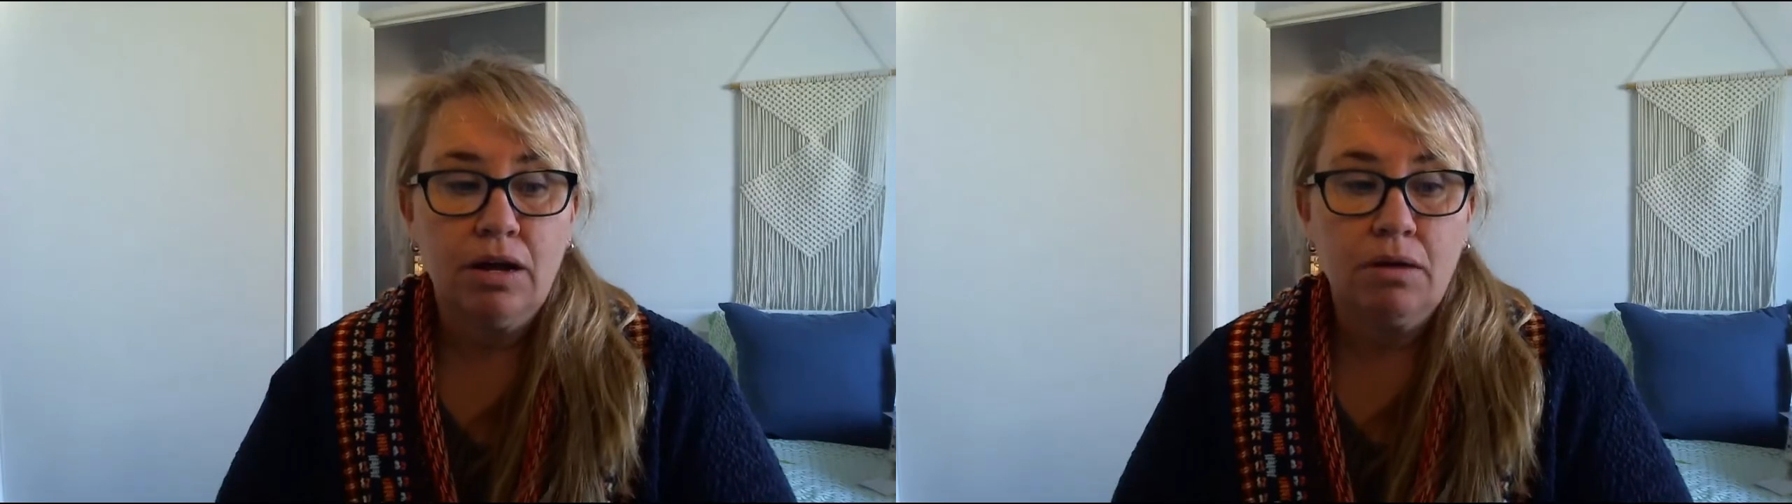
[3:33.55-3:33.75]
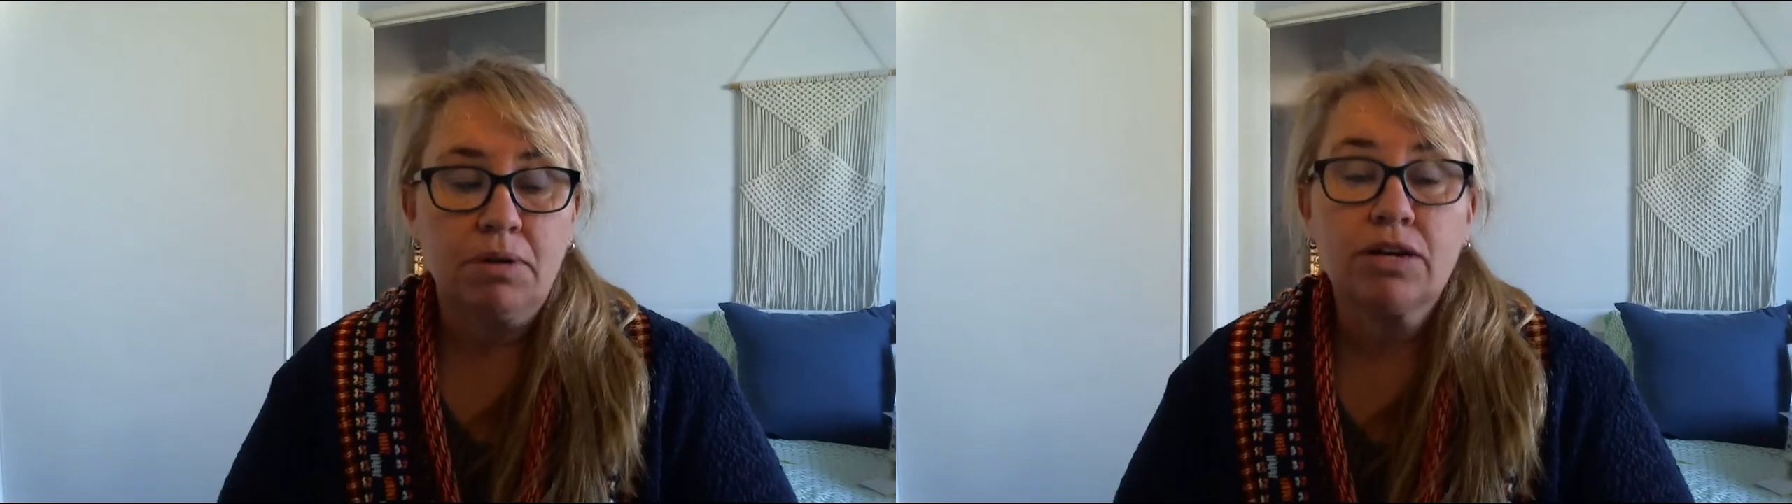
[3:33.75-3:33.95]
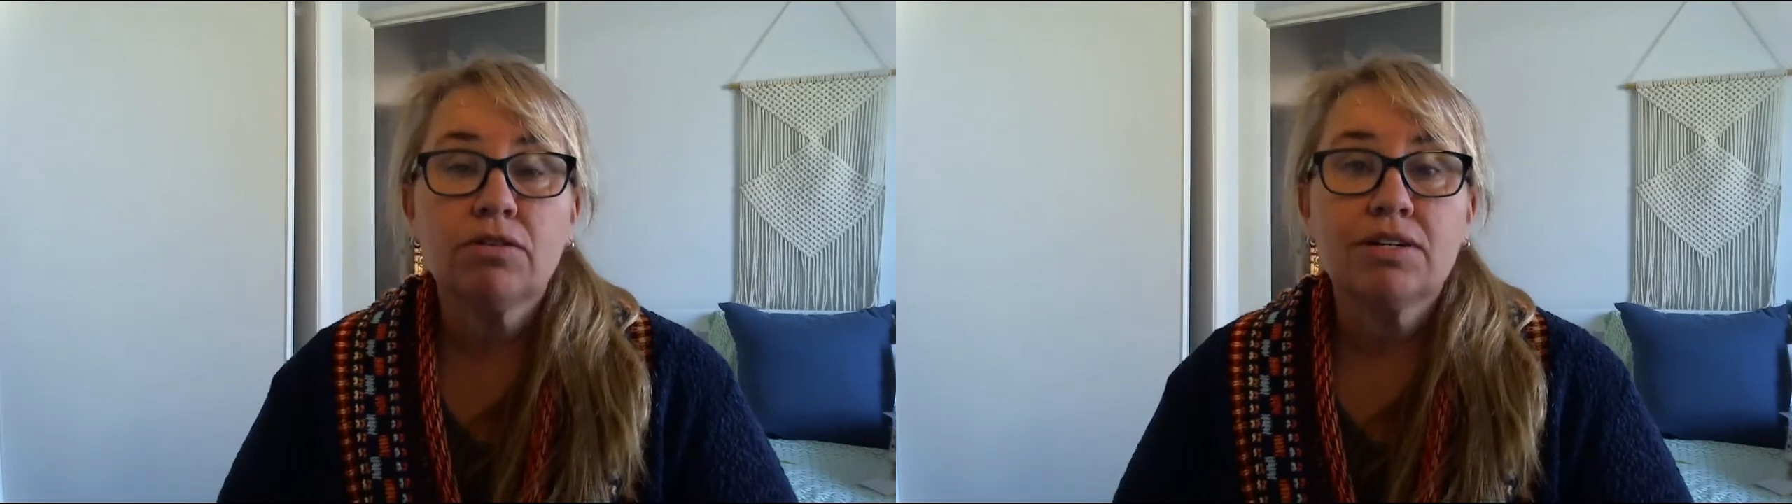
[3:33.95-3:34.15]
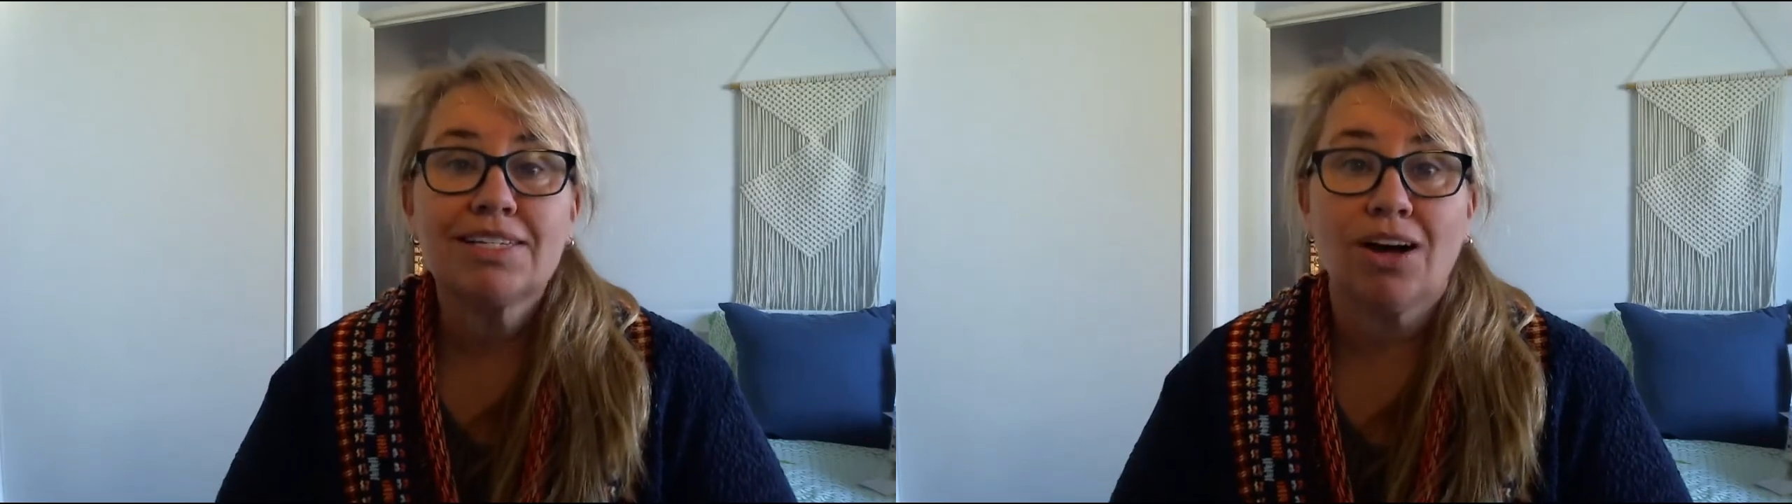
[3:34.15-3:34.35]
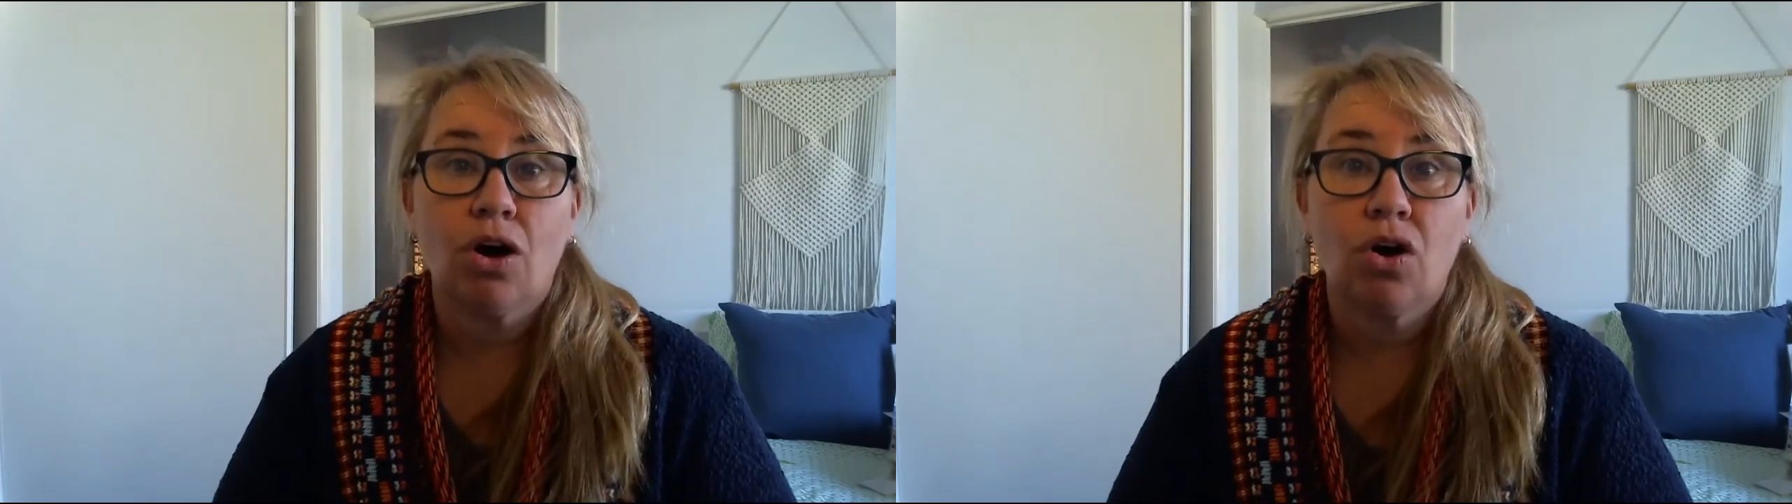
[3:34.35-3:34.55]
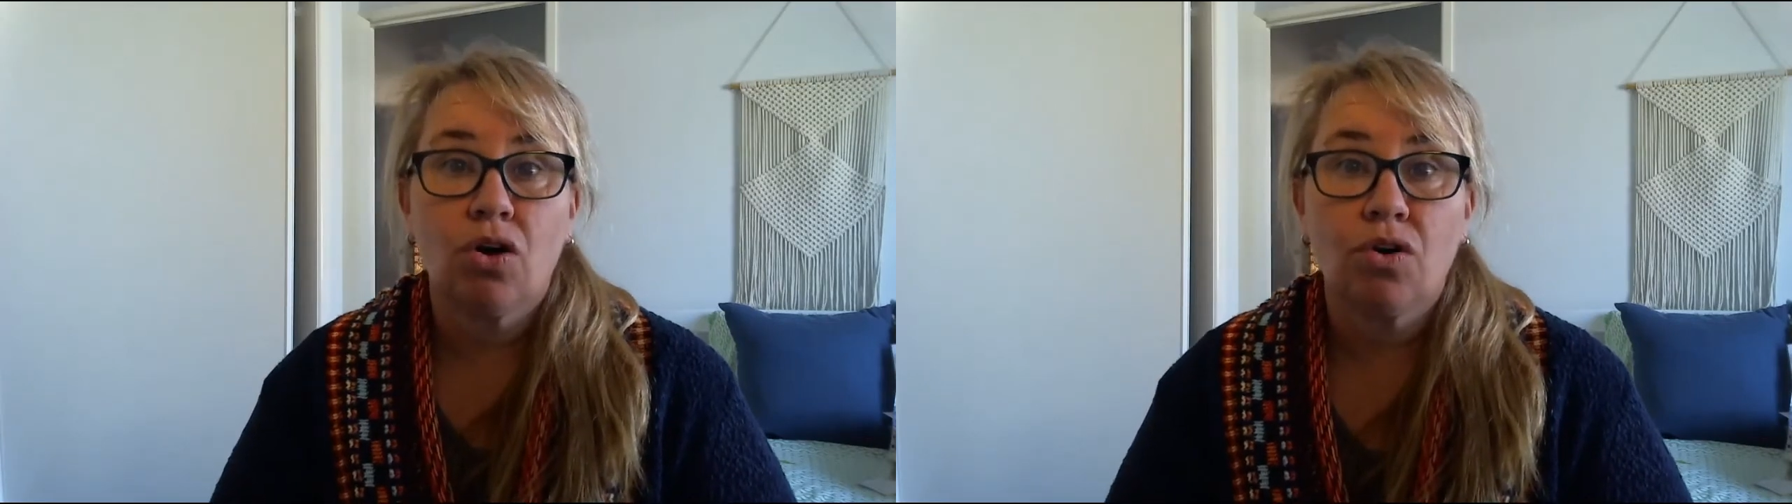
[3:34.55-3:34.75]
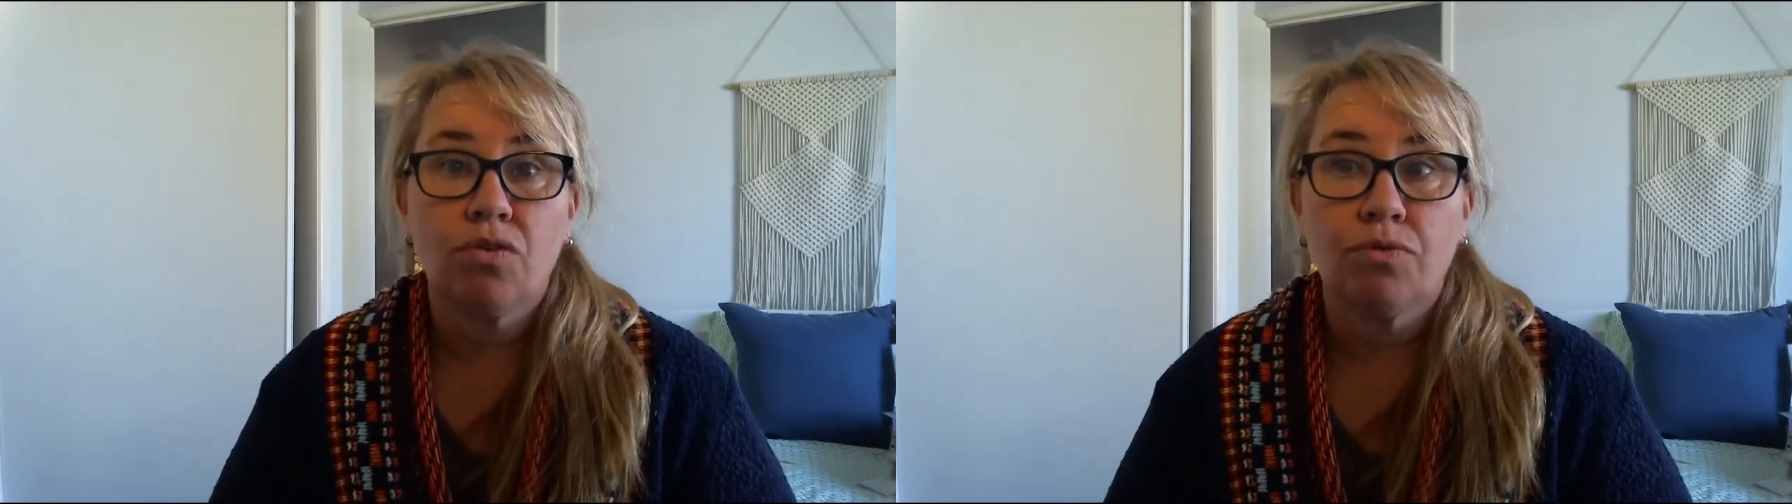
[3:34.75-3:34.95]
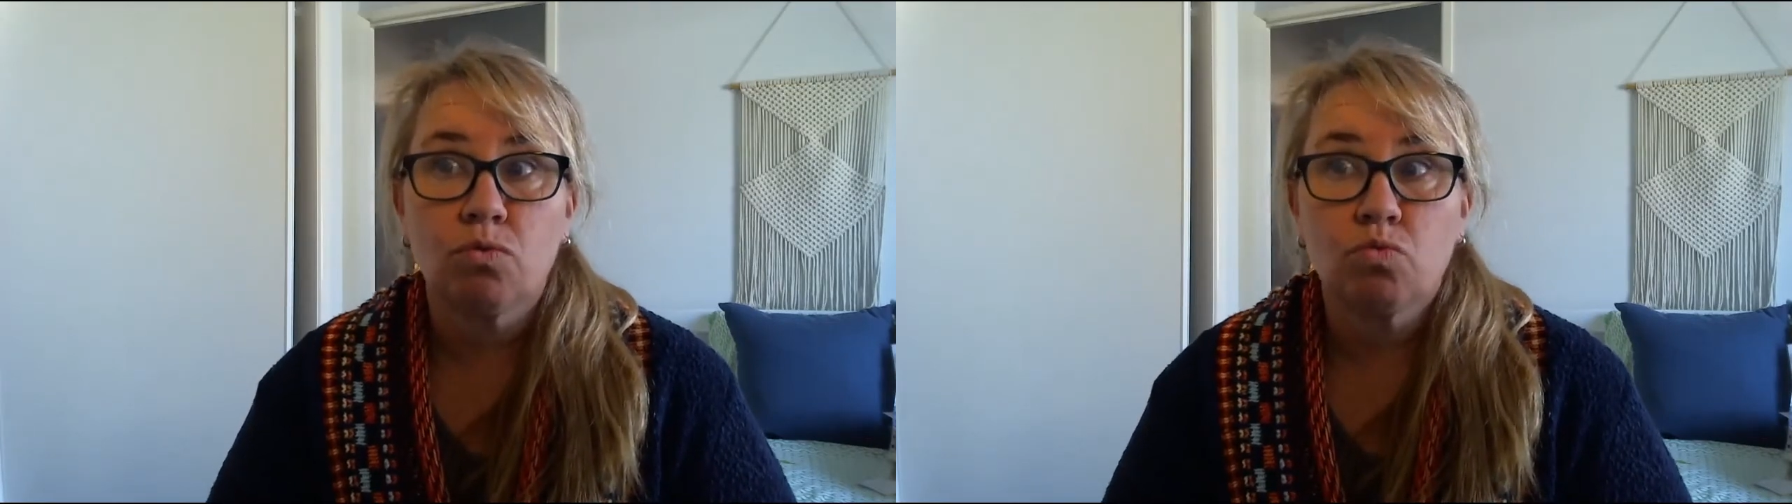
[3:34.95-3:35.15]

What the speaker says: Because of